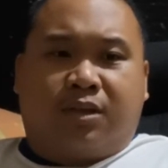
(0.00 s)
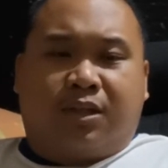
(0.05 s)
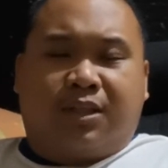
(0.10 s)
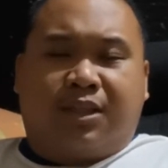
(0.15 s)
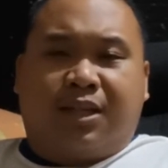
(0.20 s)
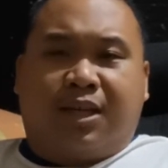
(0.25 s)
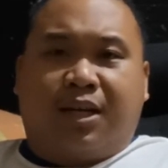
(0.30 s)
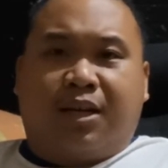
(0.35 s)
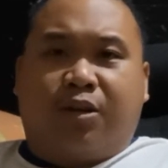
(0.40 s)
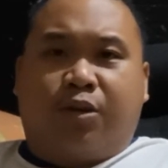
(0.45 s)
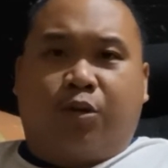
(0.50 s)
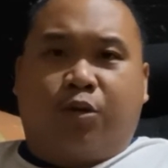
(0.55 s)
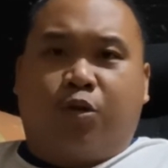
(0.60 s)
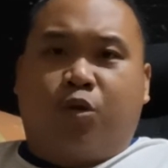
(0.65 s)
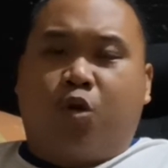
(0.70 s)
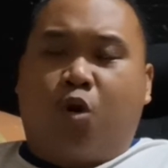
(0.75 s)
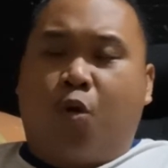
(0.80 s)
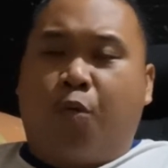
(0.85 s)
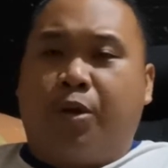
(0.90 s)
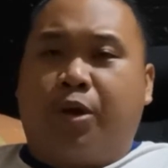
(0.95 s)
kasi
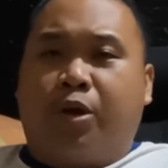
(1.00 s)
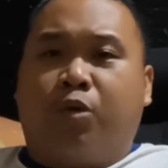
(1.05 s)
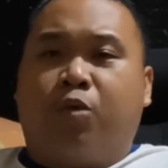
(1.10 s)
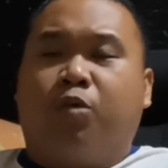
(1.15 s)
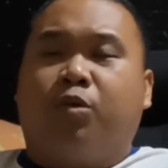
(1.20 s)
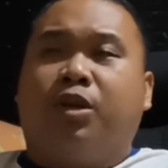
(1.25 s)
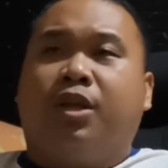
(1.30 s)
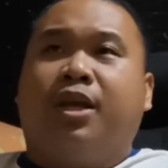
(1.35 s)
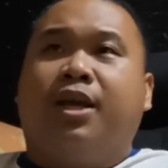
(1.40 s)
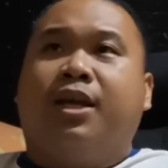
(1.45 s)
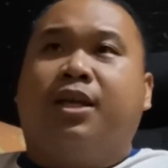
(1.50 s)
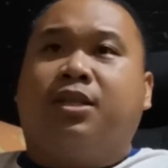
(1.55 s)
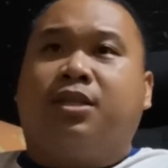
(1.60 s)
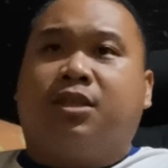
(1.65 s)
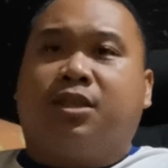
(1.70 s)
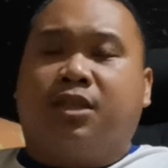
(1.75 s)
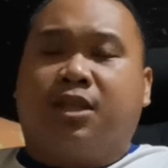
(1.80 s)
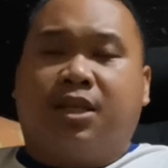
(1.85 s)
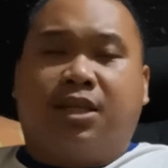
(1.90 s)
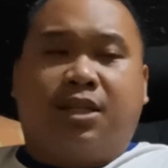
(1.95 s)
knowing Rudy,
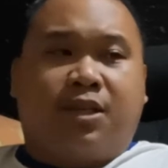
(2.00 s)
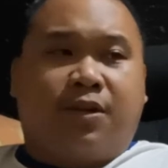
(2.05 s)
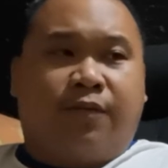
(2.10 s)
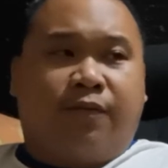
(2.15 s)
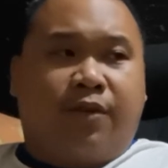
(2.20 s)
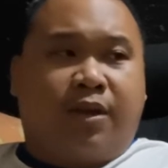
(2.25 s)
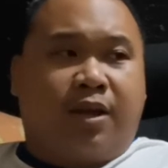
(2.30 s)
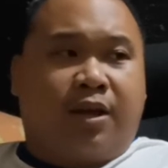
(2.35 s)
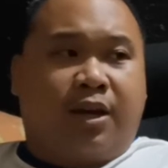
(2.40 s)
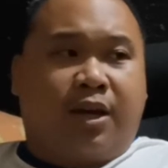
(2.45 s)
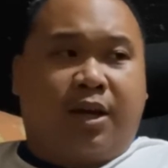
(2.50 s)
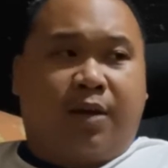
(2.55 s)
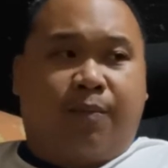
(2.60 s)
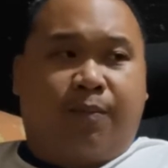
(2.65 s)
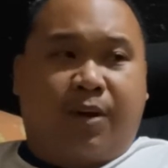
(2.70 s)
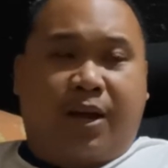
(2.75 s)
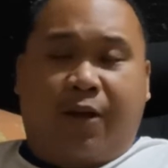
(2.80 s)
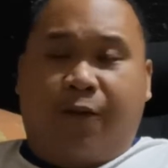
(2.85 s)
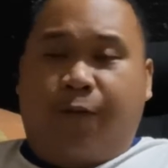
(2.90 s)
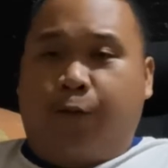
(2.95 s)
he's a very
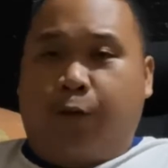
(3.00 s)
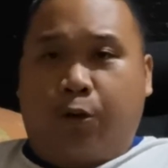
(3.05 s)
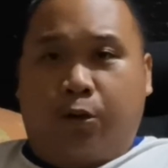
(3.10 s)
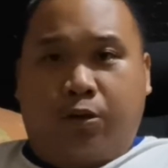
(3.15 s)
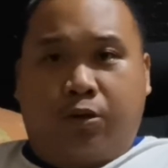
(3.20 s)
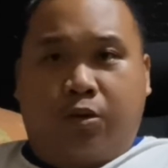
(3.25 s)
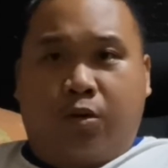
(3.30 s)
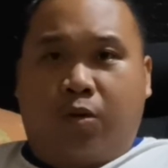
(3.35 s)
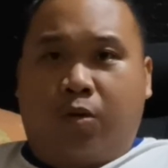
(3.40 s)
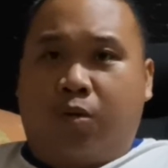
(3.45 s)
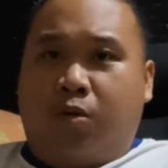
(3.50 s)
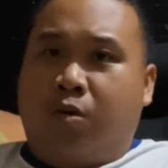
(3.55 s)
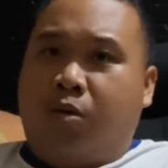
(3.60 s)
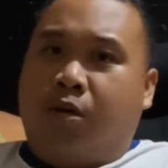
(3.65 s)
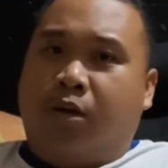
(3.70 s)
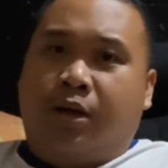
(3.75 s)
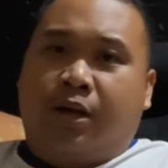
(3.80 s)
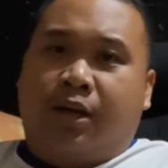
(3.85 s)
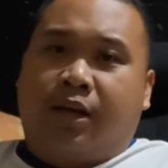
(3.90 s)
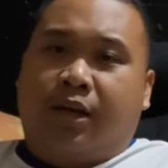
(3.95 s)
playful dog,
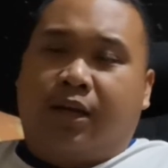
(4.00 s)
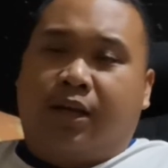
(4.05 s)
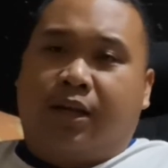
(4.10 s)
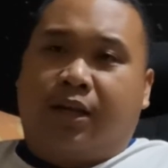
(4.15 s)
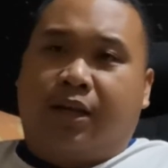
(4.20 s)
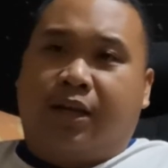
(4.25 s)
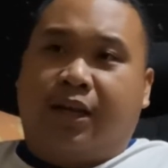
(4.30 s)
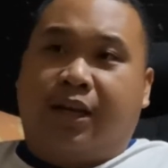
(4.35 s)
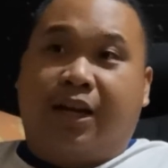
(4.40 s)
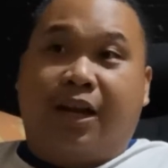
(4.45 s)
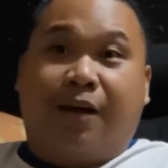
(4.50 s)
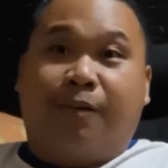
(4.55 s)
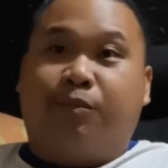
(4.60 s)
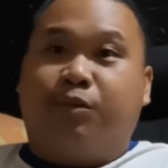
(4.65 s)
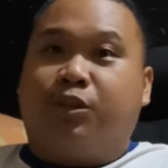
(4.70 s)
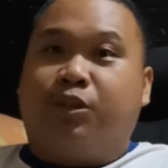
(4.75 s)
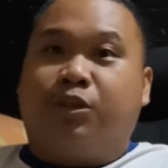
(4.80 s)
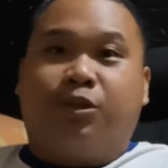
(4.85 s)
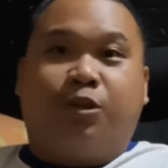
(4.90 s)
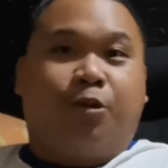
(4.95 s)
he
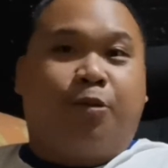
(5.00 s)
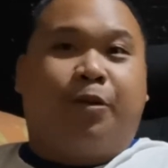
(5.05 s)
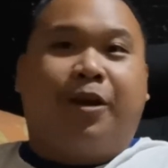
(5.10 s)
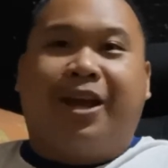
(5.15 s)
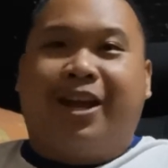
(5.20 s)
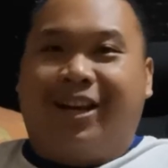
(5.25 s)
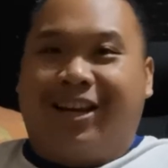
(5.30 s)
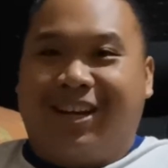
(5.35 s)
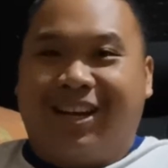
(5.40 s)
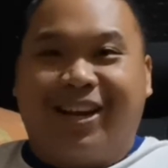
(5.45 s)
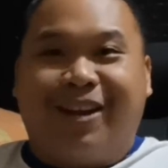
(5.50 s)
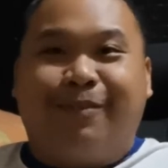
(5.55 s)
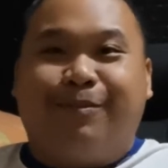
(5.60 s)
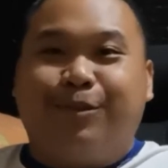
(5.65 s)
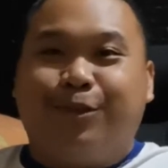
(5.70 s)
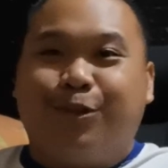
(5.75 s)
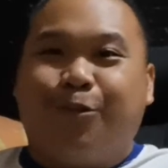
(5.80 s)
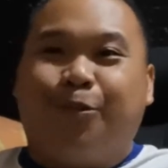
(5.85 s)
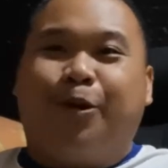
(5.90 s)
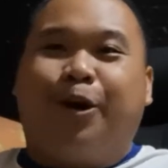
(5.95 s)
loves the rain, he
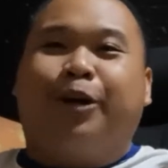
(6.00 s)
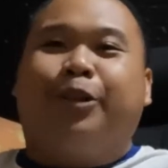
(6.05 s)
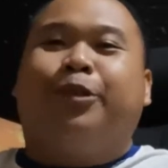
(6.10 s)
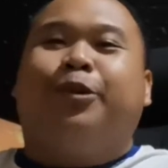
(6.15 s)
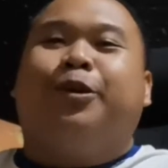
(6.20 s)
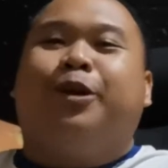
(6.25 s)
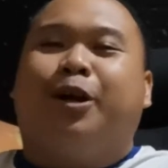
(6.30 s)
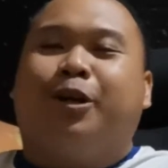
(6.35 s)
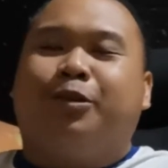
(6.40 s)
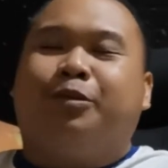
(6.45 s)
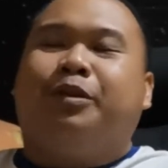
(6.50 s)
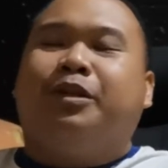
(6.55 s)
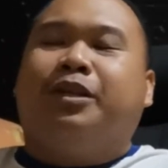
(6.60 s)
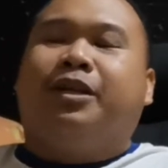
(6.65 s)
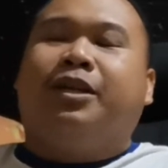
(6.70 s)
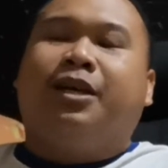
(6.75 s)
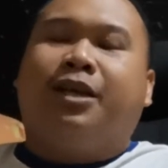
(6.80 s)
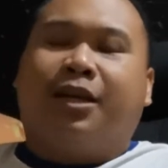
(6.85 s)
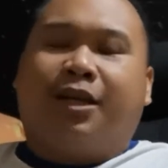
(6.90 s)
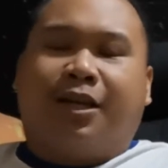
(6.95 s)
loves the water,
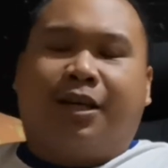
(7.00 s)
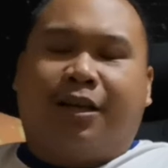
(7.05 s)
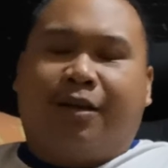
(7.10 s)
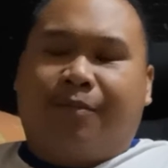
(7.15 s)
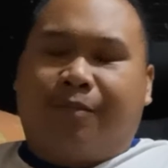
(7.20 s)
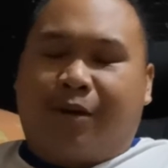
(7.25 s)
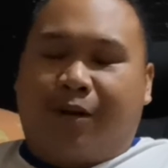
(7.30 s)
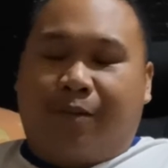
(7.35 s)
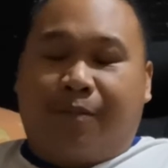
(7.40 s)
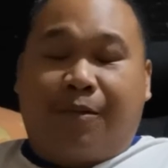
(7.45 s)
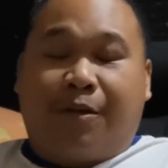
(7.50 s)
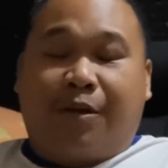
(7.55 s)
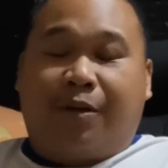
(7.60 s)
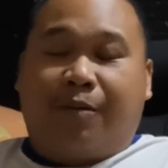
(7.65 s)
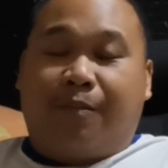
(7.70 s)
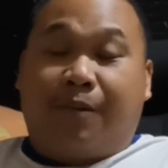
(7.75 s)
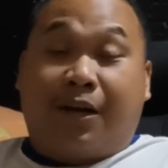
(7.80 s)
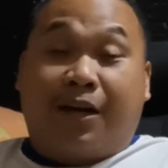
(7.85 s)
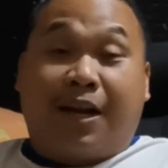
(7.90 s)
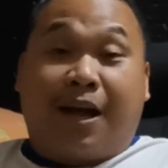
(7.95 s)
actually pag
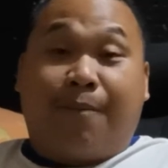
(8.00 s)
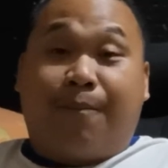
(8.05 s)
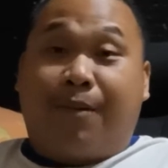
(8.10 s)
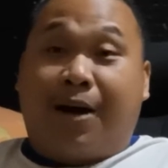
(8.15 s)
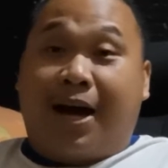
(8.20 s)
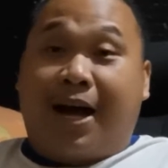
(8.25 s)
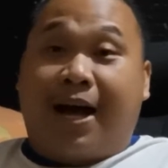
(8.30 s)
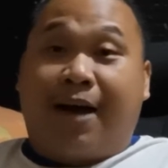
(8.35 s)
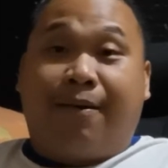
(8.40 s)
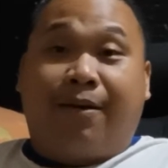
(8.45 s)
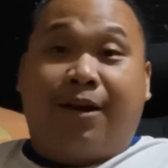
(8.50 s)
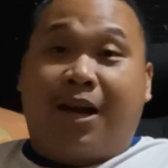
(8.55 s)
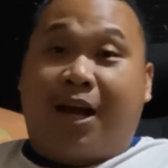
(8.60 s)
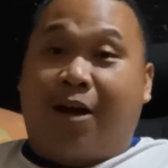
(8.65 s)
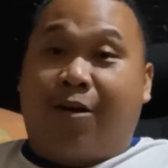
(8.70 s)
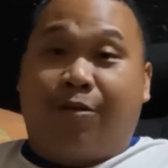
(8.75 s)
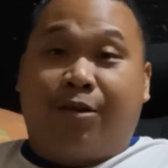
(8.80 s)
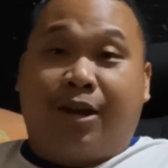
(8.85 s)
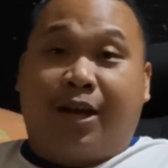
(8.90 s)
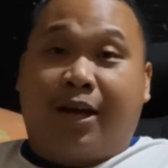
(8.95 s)
nabaha,
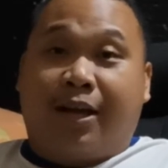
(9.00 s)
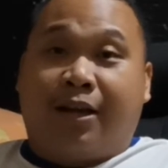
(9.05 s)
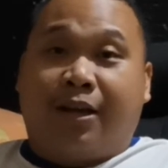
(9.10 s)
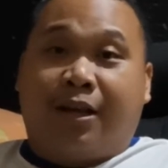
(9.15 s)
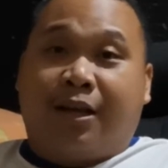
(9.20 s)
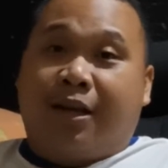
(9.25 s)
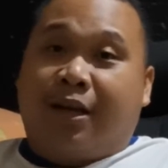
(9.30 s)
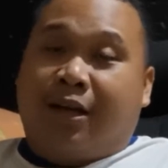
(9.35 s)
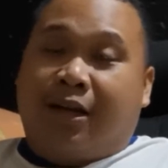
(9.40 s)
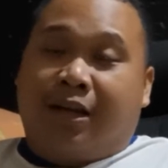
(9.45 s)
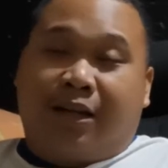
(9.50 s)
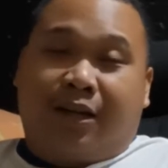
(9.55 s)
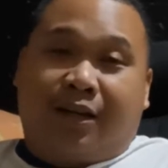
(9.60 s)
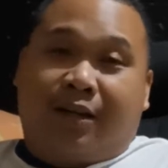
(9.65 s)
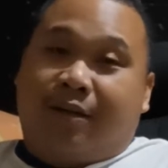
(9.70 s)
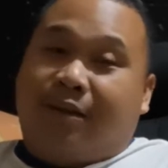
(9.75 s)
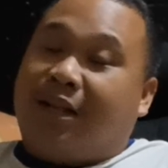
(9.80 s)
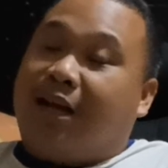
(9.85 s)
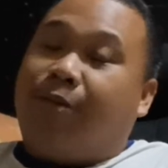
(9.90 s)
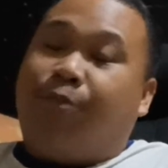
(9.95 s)
naulan,
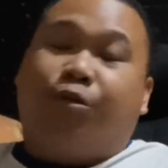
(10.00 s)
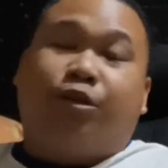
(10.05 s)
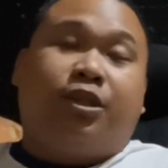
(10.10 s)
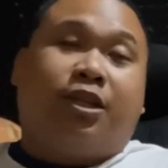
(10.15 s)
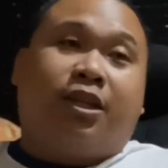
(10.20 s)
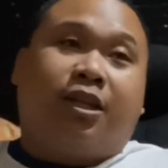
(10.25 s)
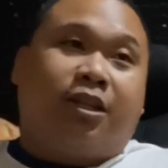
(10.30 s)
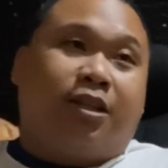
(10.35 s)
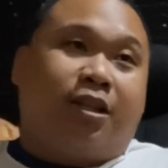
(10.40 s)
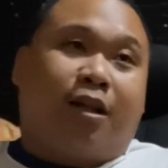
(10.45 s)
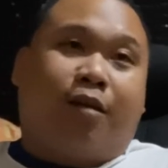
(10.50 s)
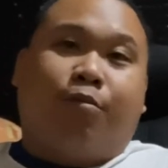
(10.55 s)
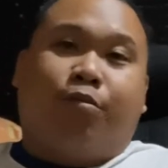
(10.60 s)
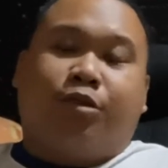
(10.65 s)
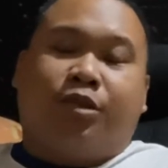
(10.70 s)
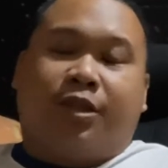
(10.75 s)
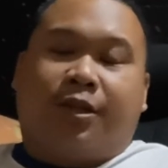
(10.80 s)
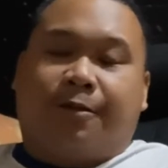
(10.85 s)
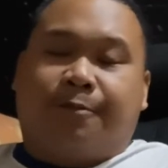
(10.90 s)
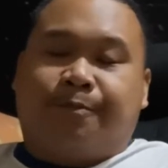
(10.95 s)
takbo siya ng
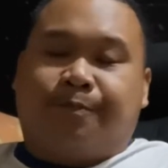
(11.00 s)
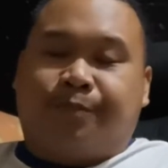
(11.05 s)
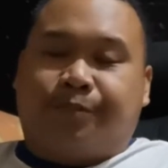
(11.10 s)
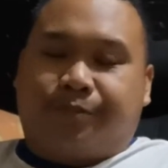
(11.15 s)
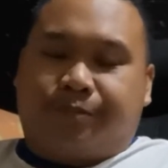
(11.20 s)
takbo dyan.